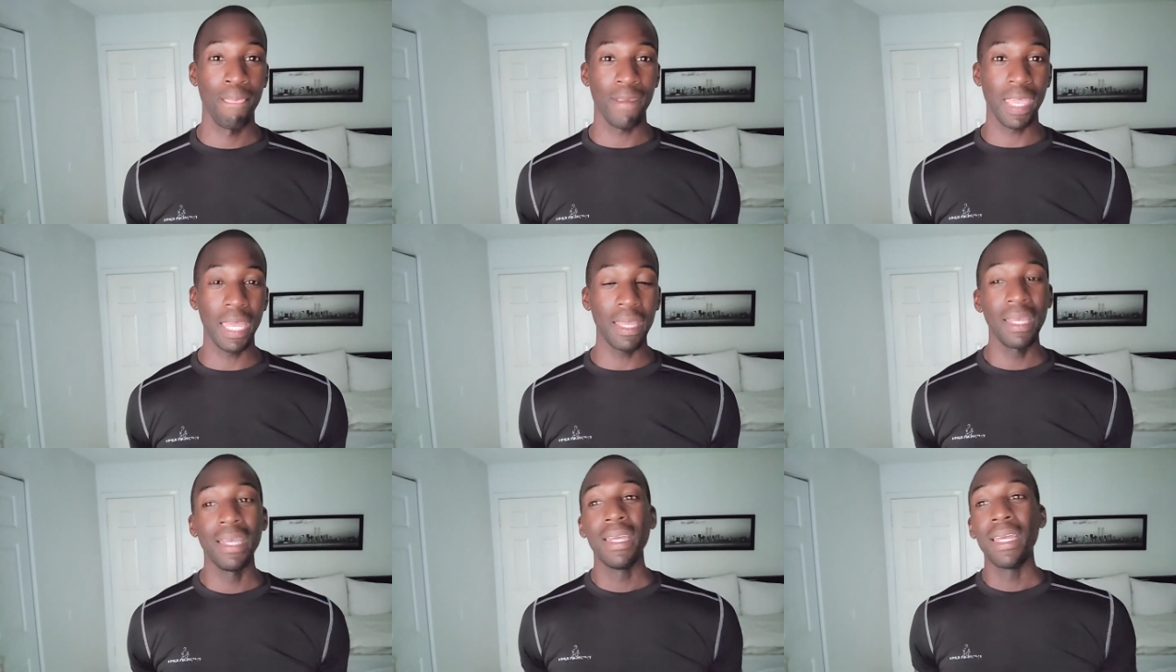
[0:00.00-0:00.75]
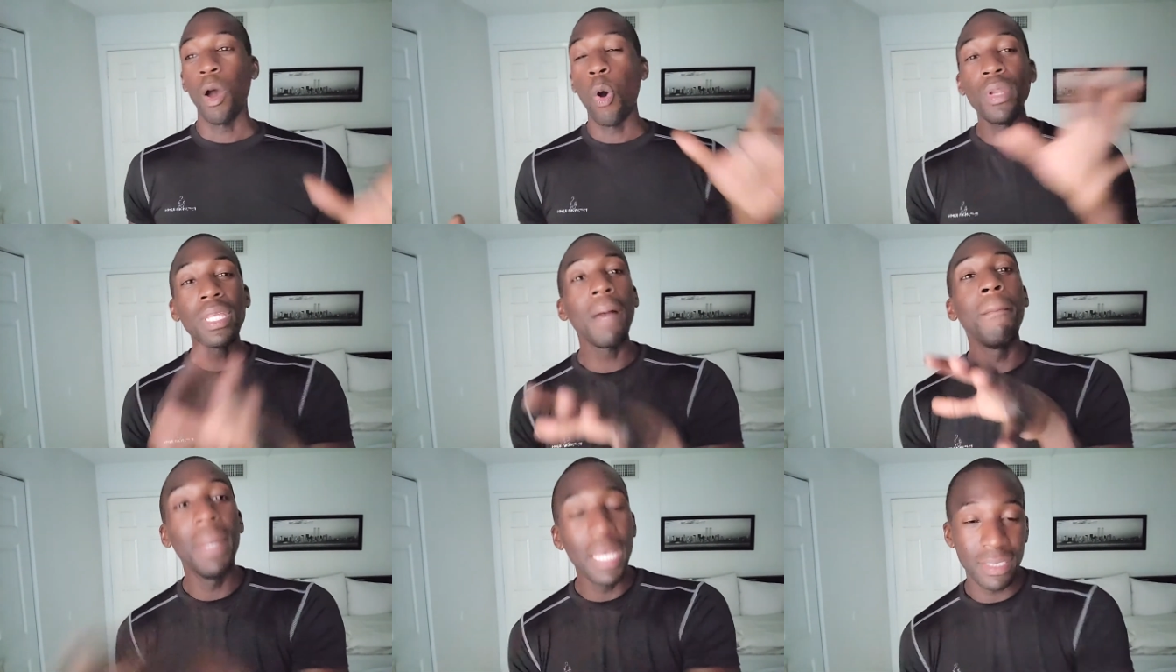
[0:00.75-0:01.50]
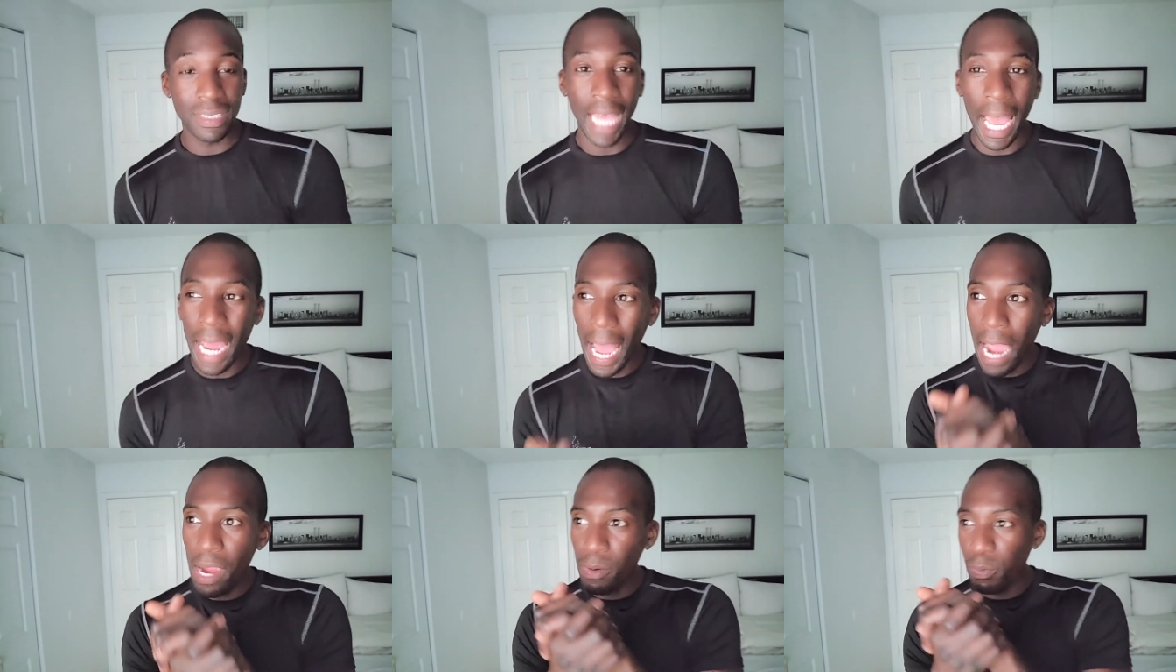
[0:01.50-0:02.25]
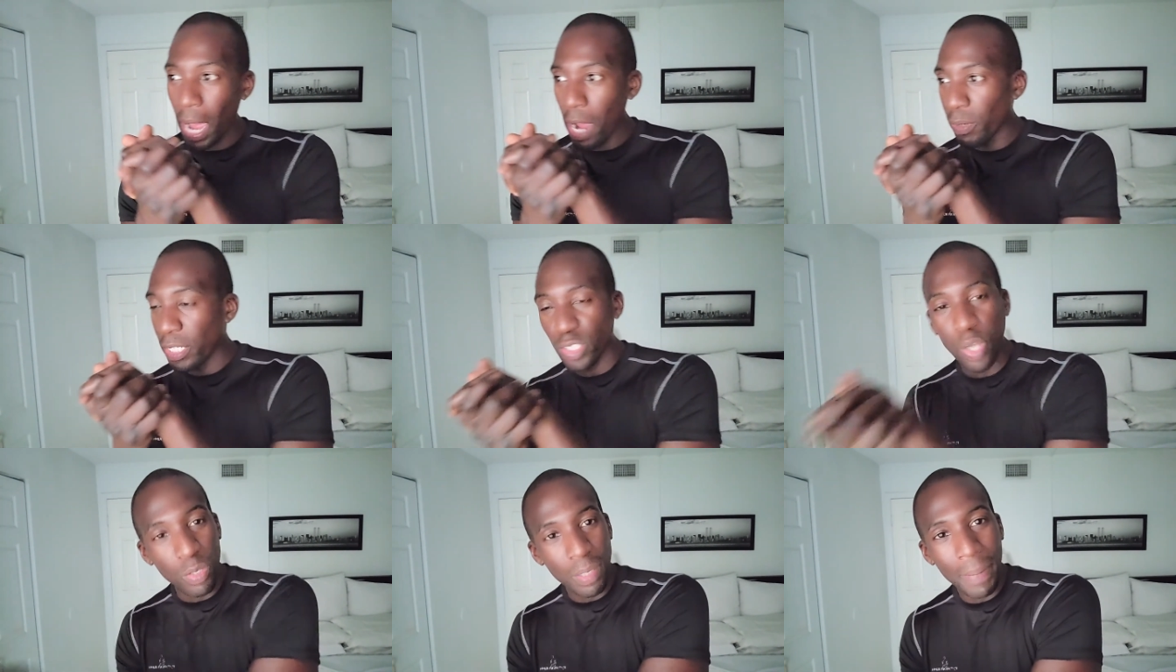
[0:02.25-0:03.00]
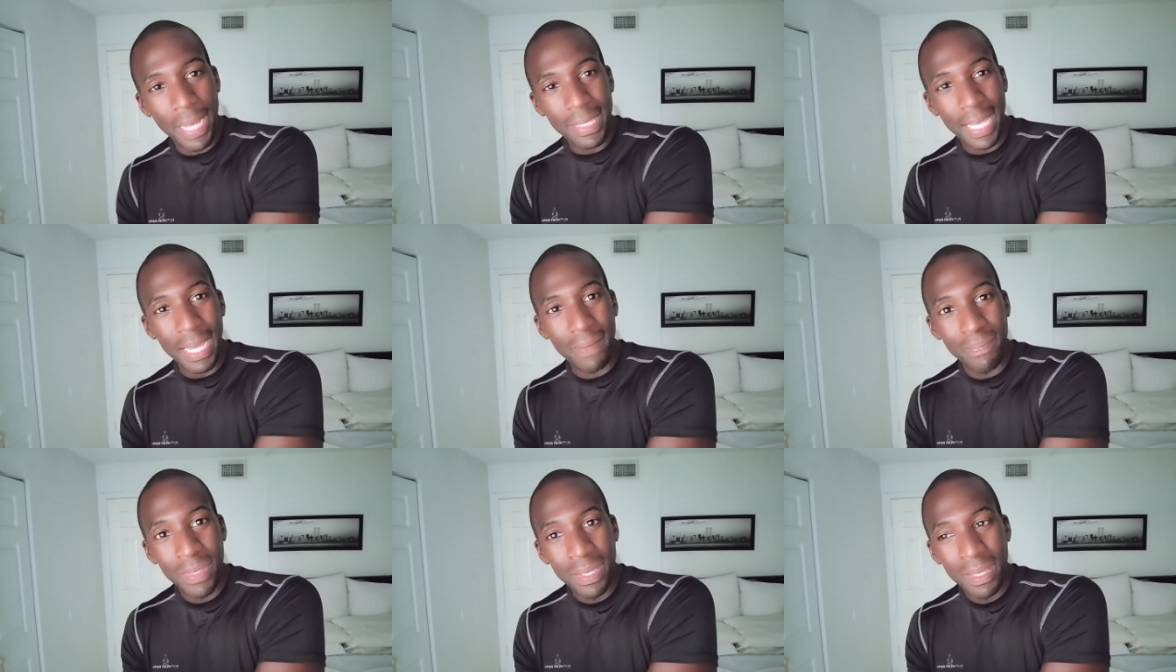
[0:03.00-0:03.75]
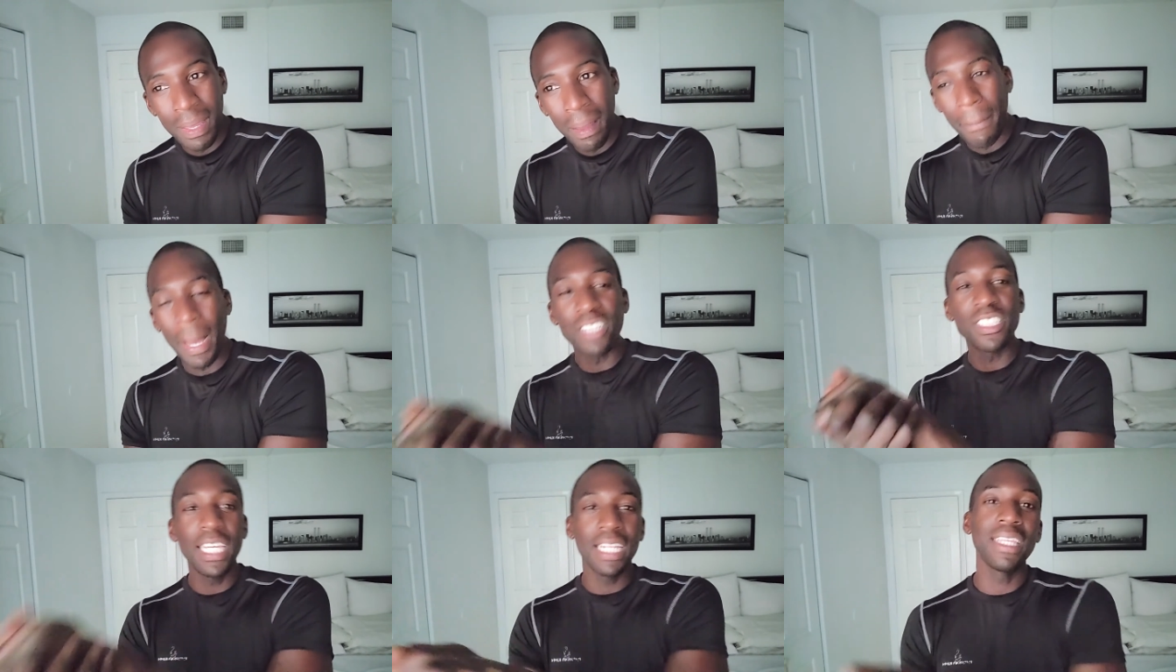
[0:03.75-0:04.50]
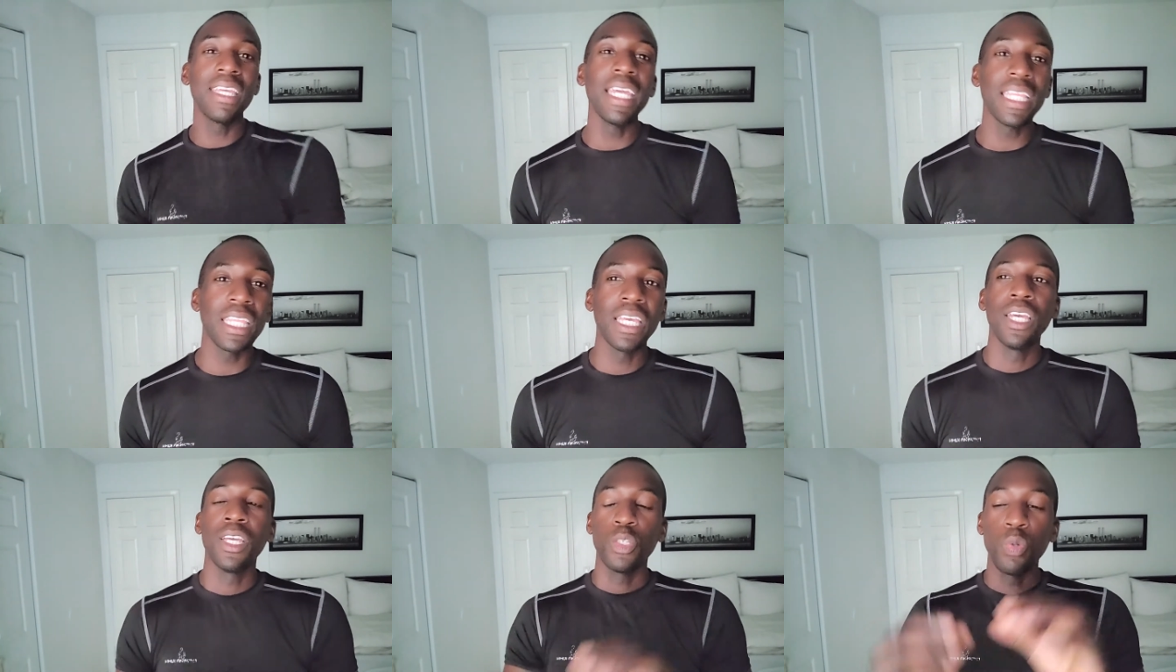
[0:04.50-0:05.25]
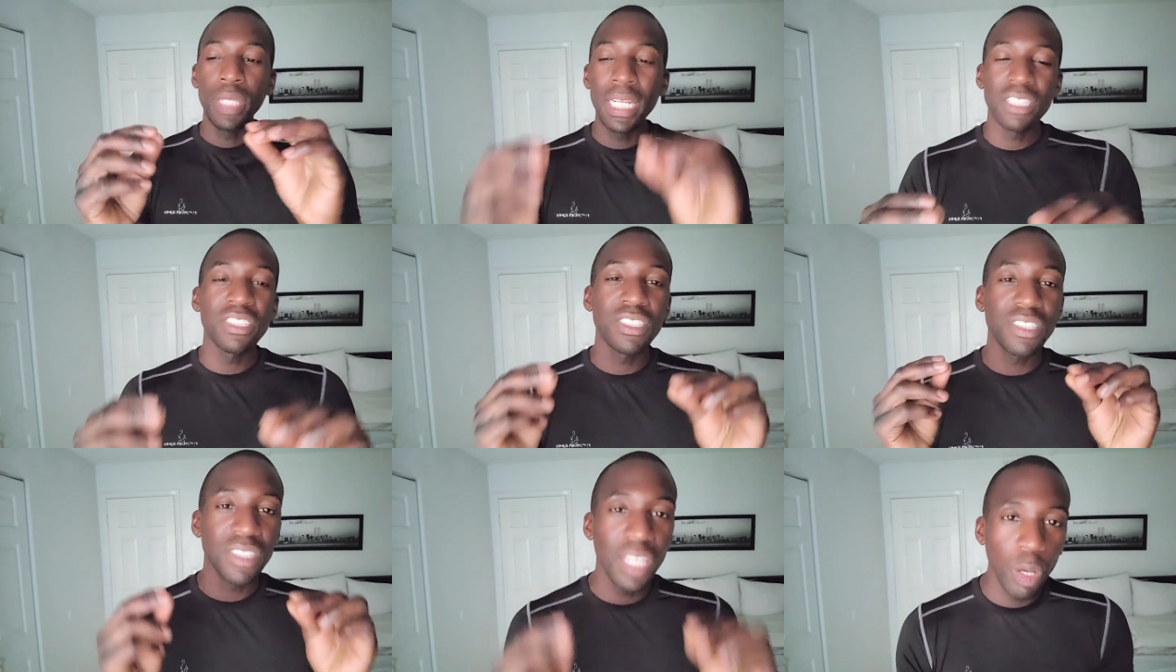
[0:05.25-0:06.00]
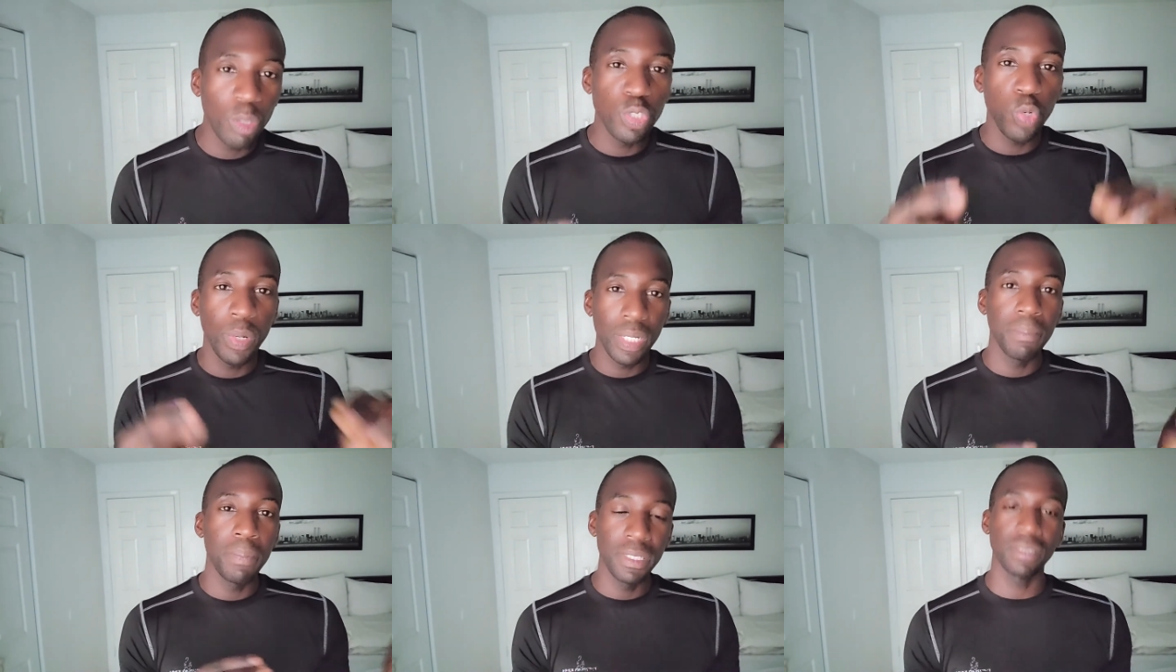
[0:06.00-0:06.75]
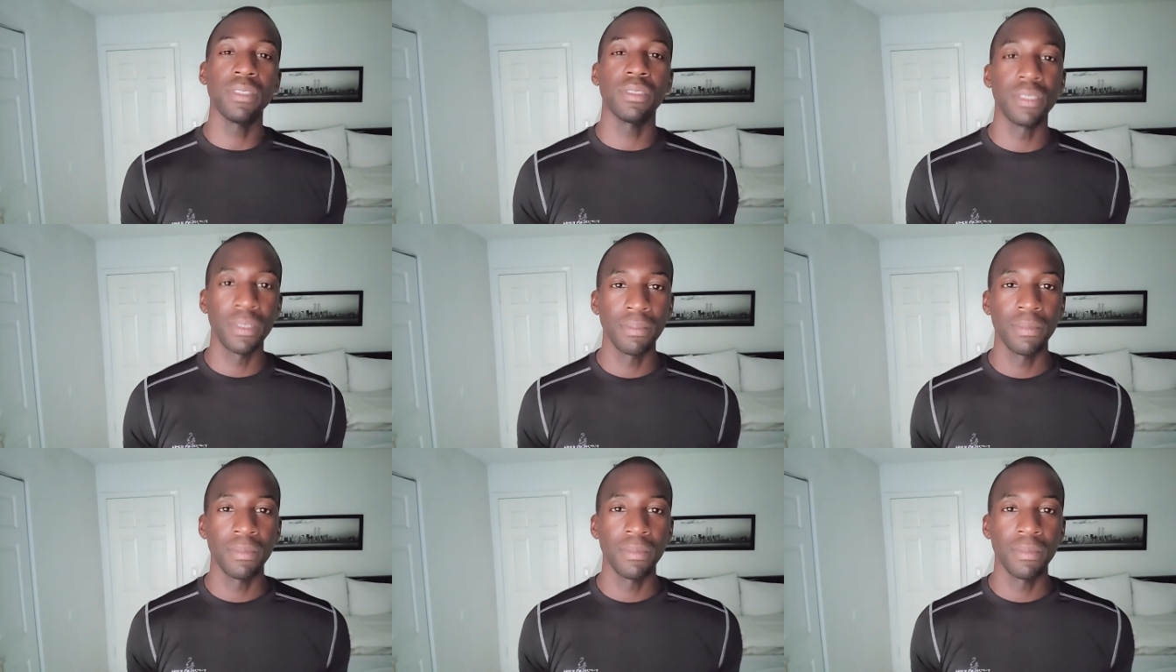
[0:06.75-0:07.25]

Okay, owning a business. I, I I already talked about that, but I'll say it again. You need a skill to run a business.